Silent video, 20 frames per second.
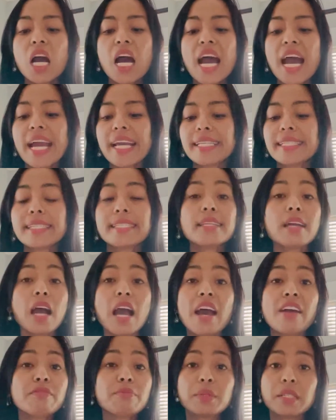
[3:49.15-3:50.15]
I did
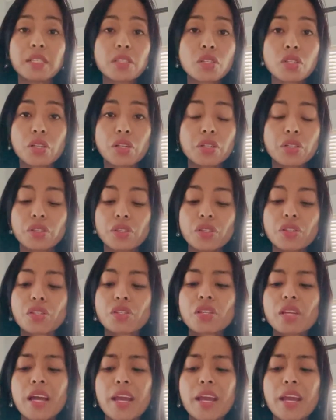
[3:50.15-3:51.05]
not have blisters.